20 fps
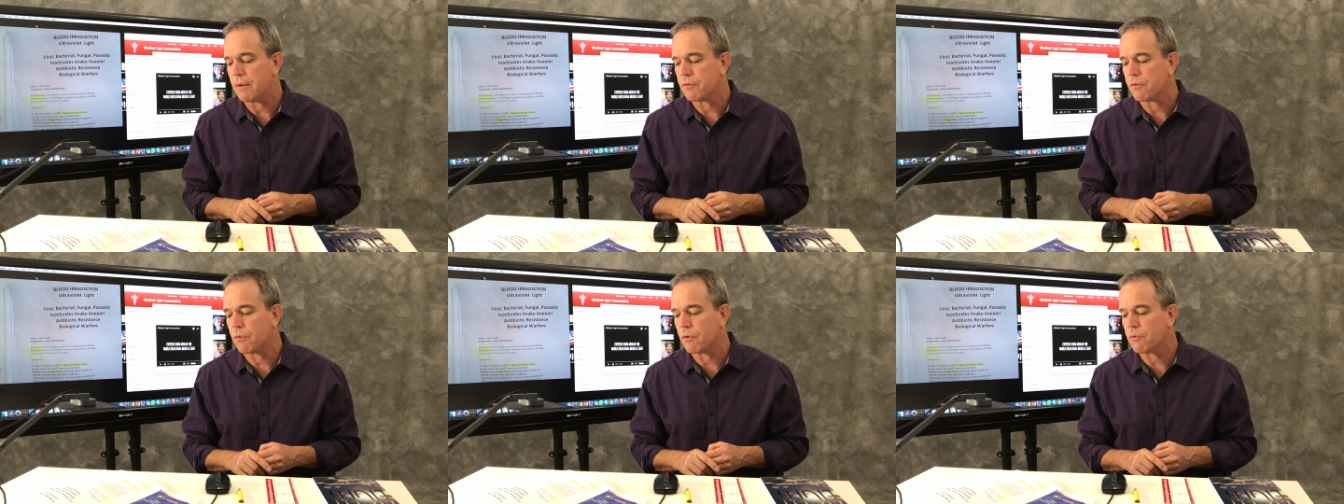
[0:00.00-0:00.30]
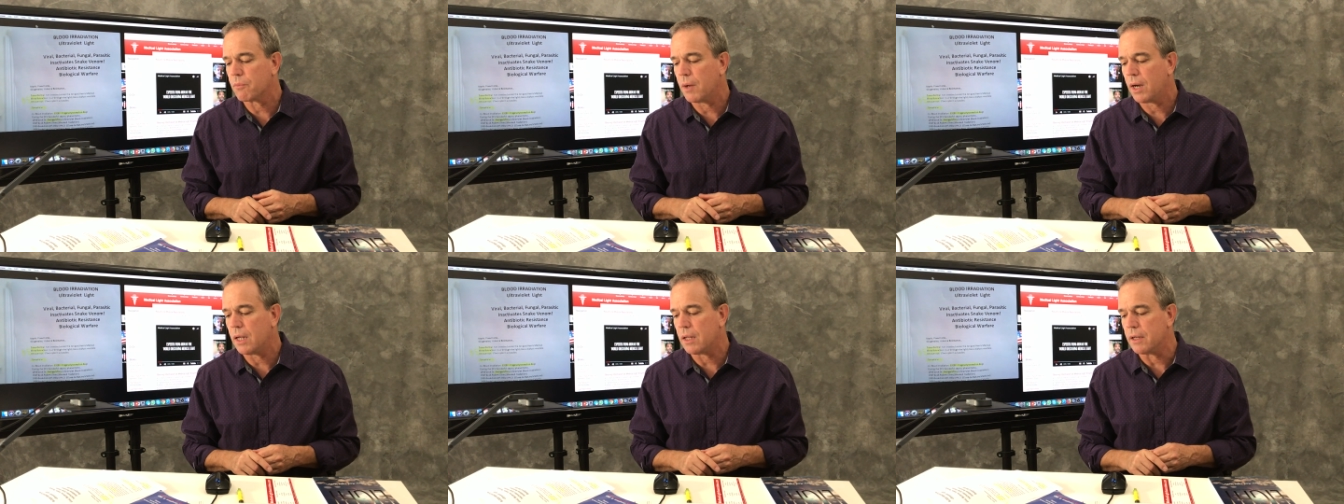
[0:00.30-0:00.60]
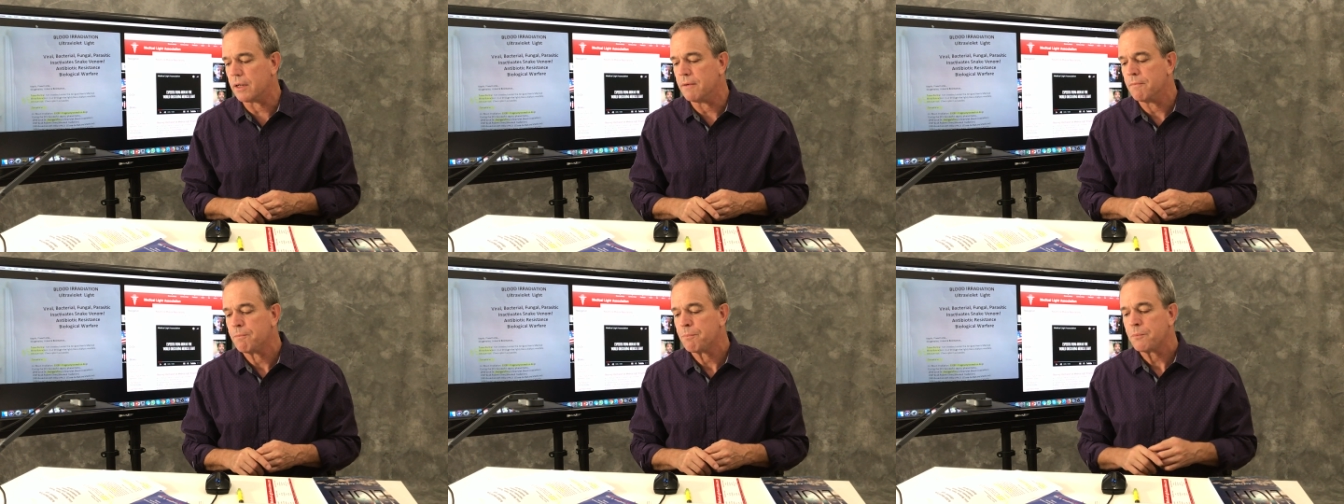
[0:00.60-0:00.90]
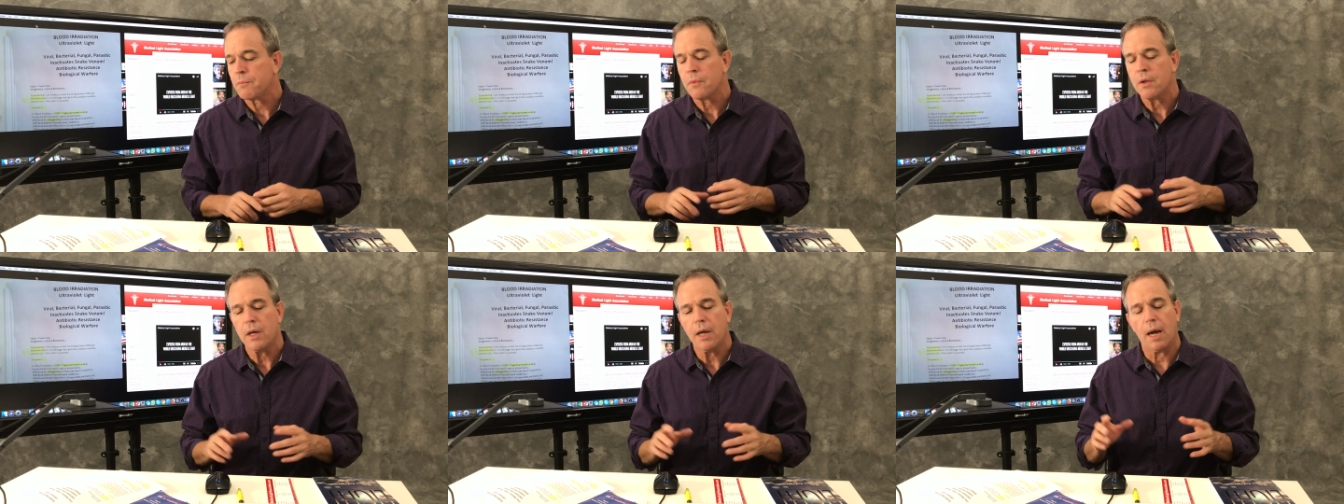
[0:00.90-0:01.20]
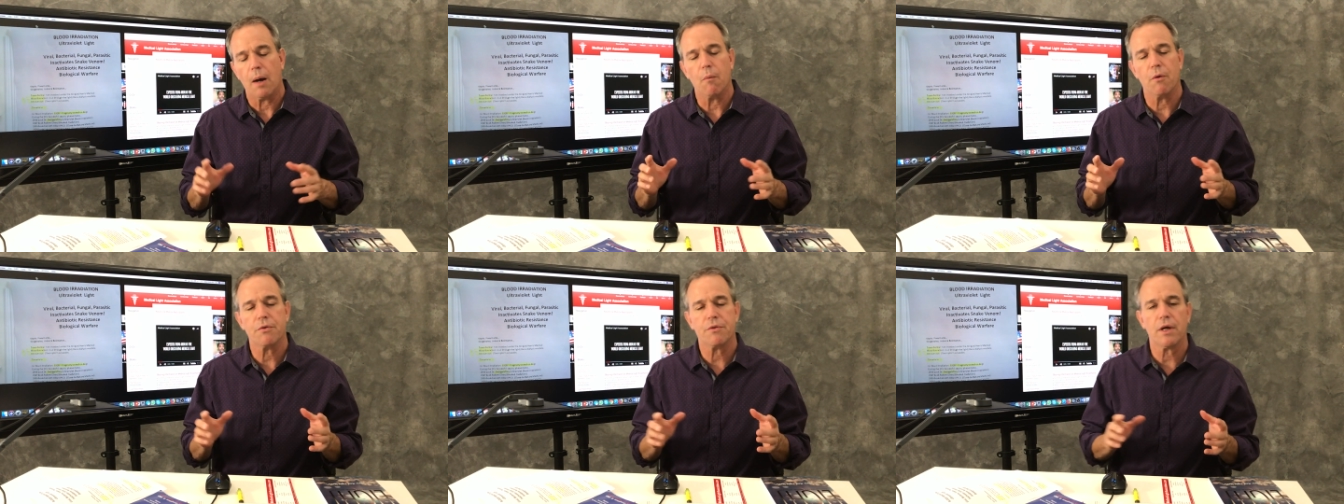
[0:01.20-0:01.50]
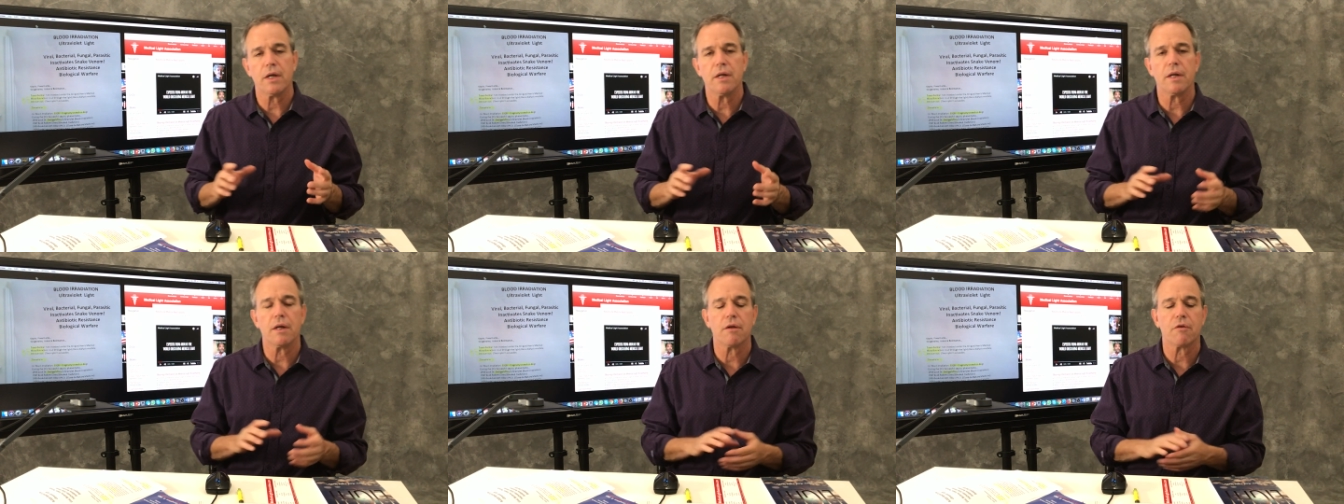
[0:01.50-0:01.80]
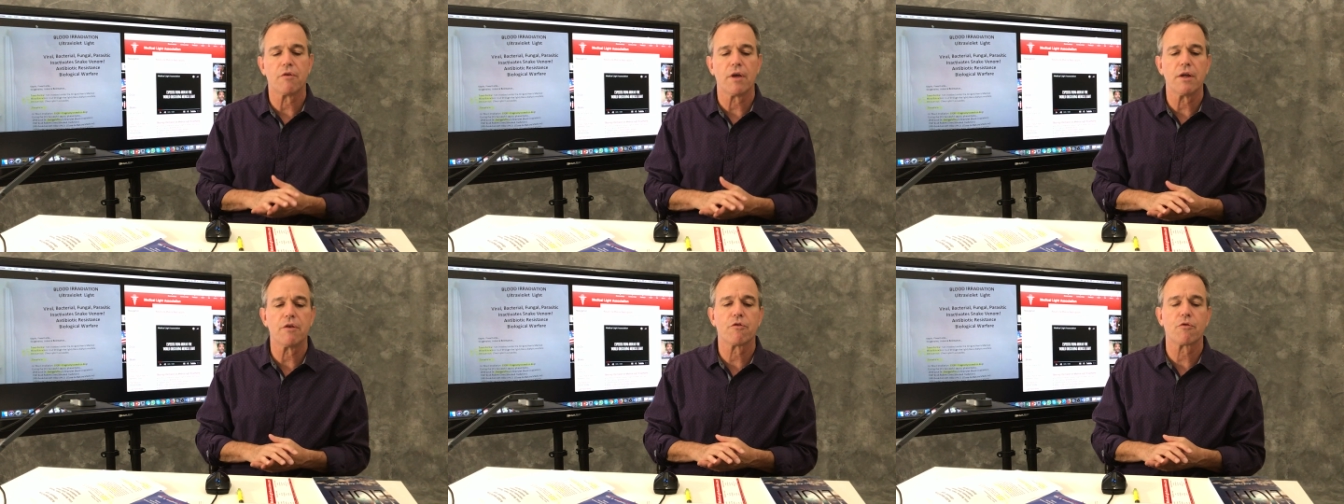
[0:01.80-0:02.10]
George Miley. And what they did is
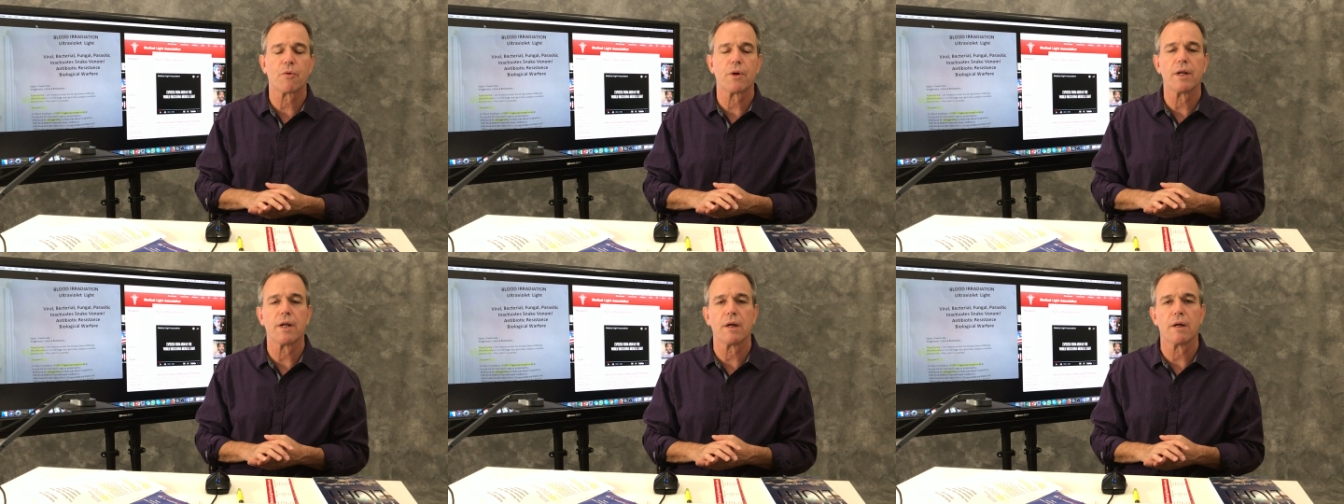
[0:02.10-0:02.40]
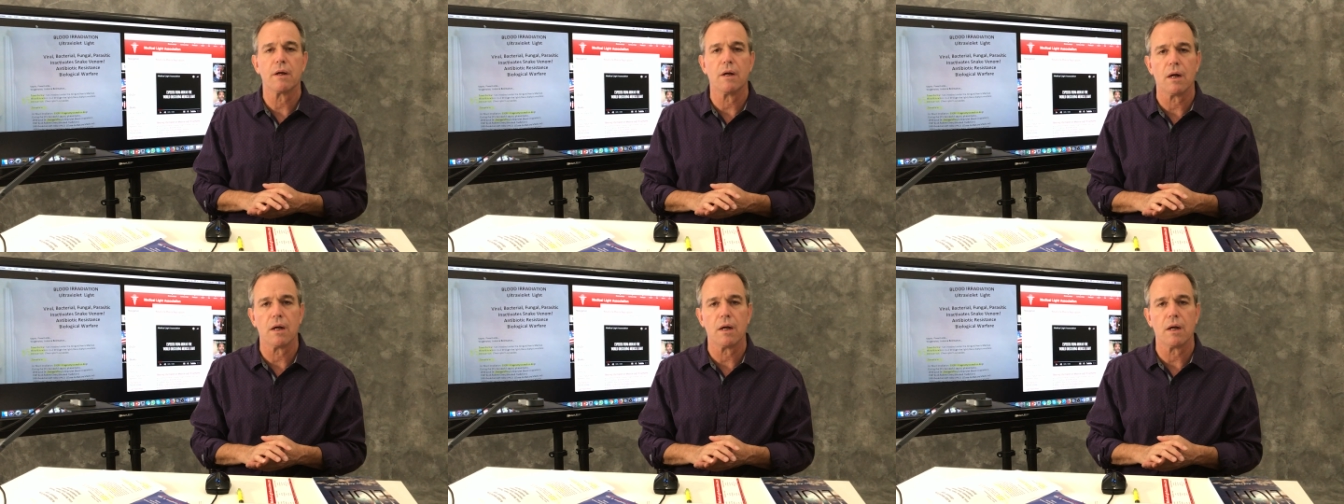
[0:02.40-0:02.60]
they treated